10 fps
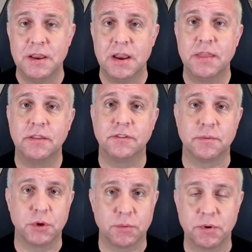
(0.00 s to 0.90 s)
and then
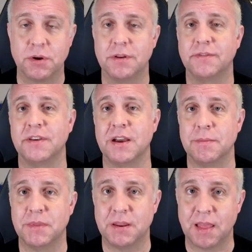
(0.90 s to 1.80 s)
some other period of
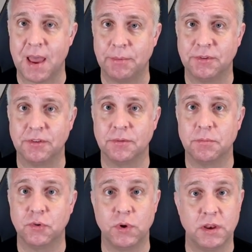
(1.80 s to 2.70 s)
time that elapses
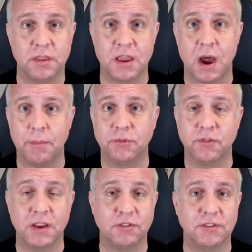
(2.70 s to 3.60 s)
between the
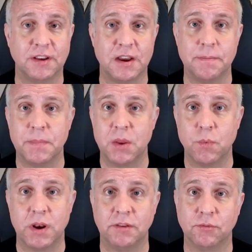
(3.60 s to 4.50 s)
observation time and
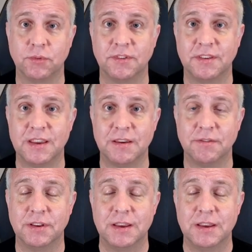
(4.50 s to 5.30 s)
when it is received.